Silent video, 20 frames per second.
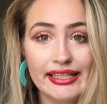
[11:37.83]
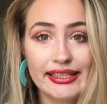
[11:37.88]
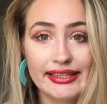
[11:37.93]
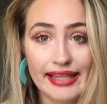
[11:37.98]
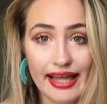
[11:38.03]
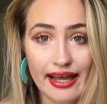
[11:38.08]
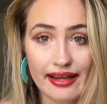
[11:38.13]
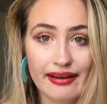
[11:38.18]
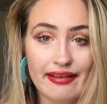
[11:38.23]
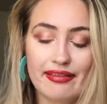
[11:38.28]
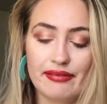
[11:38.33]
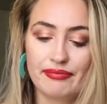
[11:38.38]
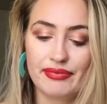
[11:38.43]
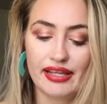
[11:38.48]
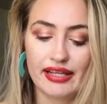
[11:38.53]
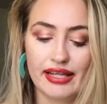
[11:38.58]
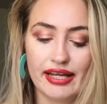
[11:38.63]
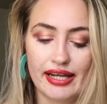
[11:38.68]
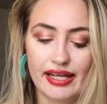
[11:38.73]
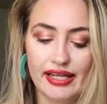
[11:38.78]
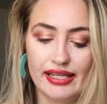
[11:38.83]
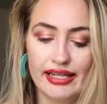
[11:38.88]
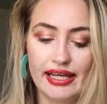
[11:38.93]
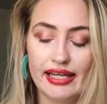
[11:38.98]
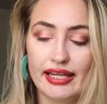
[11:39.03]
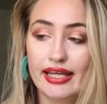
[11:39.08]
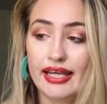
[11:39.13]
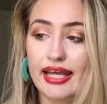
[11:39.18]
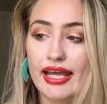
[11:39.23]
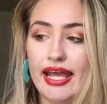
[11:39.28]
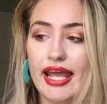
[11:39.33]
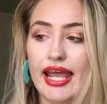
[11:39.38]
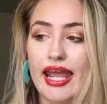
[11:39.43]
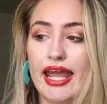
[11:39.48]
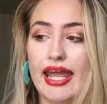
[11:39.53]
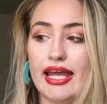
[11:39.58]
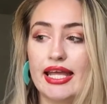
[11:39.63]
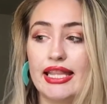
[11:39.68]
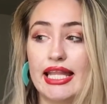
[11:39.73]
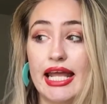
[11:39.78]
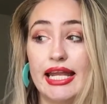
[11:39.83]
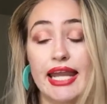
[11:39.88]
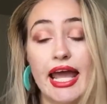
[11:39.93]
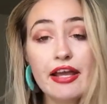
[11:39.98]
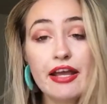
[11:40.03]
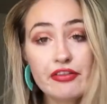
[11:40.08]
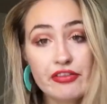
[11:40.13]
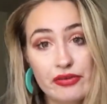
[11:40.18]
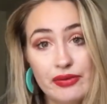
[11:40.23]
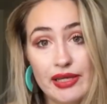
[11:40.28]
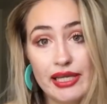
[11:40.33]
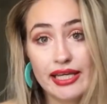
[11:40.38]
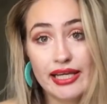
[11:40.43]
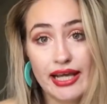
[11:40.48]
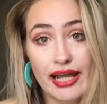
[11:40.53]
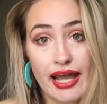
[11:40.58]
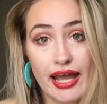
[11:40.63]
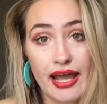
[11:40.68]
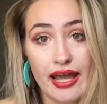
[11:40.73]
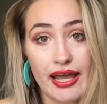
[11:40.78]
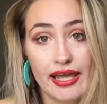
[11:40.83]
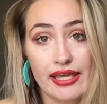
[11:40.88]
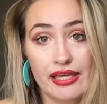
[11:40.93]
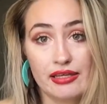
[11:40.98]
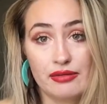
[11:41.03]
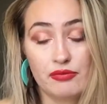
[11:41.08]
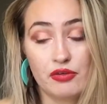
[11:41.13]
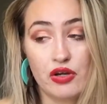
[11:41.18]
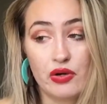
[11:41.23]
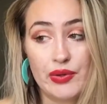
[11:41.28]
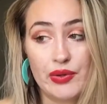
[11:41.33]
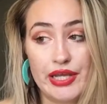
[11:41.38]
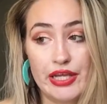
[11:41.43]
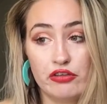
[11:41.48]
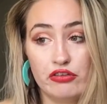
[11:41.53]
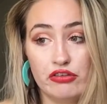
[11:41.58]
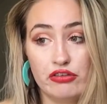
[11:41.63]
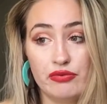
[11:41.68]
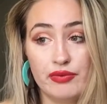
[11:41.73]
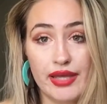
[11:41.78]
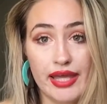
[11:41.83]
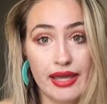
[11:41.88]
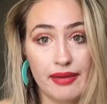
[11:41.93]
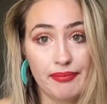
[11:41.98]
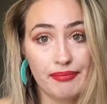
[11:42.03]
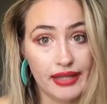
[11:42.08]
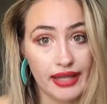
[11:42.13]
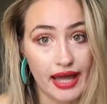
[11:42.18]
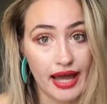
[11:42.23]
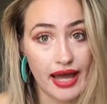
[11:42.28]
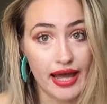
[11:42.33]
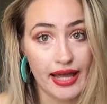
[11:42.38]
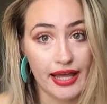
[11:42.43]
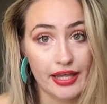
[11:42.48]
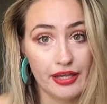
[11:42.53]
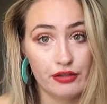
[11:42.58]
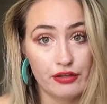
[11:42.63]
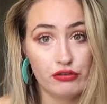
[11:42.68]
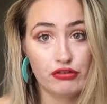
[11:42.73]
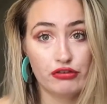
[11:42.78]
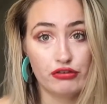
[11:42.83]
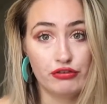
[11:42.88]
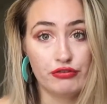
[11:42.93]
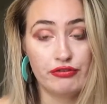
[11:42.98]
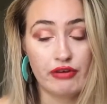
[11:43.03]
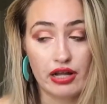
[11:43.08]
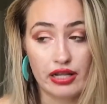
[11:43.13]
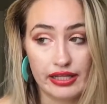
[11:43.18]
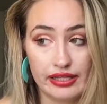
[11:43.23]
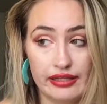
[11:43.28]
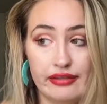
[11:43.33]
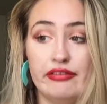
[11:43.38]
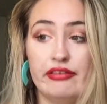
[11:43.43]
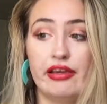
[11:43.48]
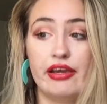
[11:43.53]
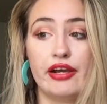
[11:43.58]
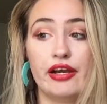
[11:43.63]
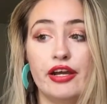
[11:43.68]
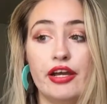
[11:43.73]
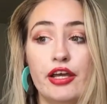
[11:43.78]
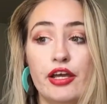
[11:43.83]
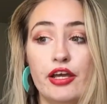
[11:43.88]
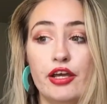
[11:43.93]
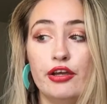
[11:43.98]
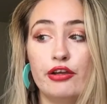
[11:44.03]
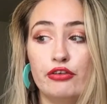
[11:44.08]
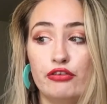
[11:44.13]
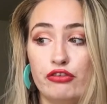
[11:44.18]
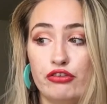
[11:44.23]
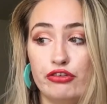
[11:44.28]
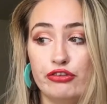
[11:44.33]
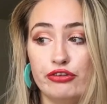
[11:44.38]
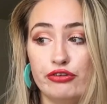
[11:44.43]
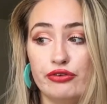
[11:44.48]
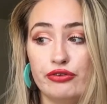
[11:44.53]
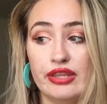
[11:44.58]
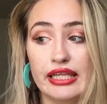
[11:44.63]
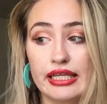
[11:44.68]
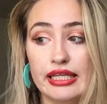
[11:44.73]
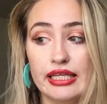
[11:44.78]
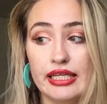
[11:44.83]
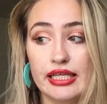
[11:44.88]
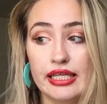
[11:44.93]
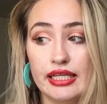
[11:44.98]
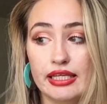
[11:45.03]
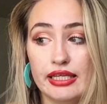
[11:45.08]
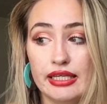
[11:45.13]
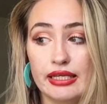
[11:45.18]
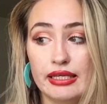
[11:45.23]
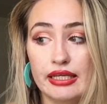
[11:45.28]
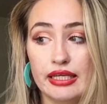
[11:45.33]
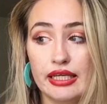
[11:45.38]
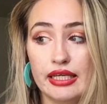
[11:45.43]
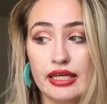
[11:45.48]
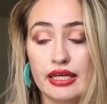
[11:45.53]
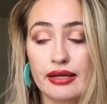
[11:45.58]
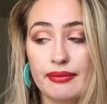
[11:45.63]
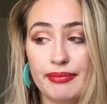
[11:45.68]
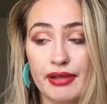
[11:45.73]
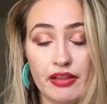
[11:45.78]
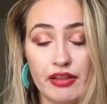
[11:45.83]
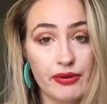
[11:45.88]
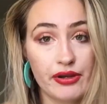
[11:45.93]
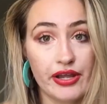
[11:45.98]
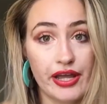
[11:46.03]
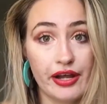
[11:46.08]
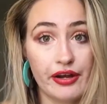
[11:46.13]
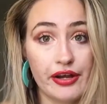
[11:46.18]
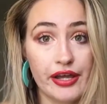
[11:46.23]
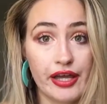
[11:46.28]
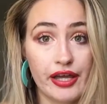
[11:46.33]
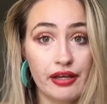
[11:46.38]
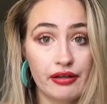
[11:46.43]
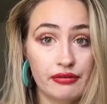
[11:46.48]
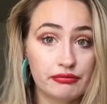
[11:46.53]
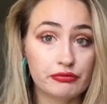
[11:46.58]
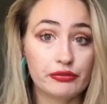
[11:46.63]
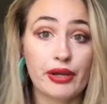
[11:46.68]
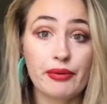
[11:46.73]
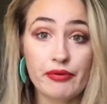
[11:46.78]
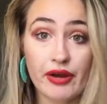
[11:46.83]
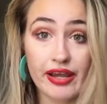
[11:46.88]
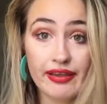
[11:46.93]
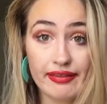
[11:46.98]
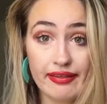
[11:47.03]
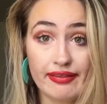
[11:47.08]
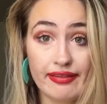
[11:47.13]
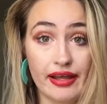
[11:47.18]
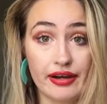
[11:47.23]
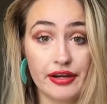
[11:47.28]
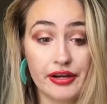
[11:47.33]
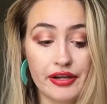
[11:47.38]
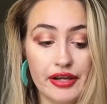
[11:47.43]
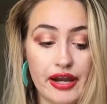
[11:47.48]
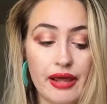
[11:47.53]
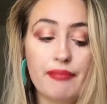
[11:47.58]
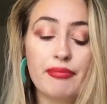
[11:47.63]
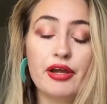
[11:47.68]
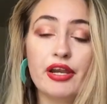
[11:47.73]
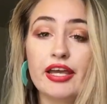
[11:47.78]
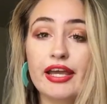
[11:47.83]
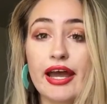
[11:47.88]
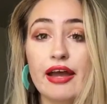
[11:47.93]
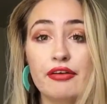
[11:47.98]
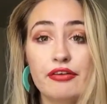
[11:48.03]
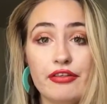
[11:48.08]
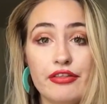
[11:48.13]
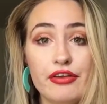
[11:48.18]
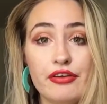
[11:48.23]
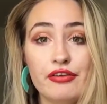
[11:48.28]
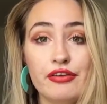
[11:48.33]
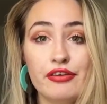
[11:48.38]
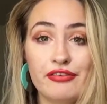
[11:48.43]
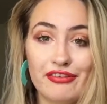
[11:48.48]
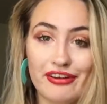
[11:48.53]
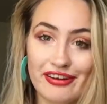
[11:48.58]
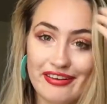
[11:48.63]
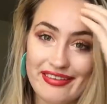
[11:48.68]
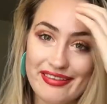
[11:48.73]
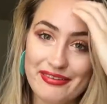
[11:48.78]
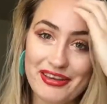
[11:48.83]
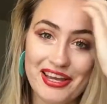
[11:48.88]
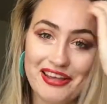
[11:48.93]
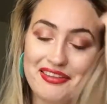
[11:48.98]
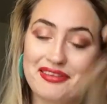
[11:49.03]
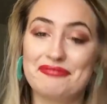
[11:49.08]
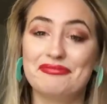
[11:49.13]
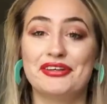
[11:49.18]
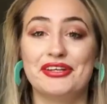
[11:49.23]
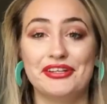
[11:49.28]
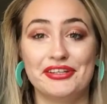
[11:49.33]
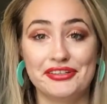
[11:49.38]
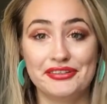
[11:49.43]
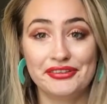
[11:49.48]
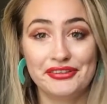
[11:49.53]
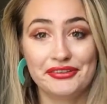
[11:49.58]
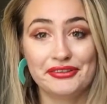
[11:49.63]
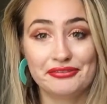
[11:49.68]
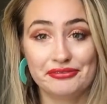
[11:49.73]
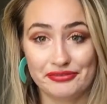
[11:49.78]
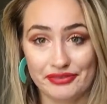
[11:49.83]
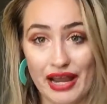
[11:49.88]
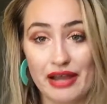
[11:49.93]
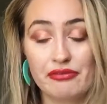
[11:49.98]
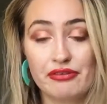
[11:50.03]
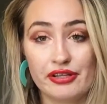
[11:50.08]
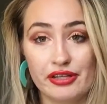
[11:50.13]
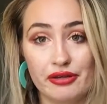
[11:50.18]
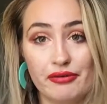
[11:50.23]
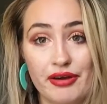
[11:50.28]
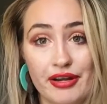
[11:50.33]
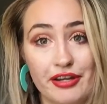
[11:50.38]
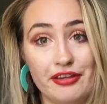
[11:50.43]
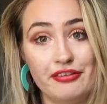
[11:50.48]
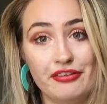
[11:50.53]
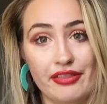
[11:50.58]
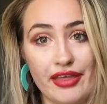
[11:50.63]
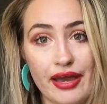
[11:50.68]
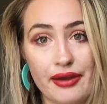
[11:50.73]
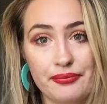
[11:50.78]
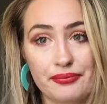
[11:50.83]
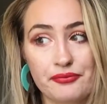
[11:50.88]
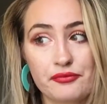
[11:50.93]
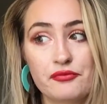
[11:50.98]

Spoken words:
That is something that I did. And then next week, I am going to apply to volunteer to the Pittsburgh Area Rape Crisis Center. And I'm putting out into the universe because I really want to do that.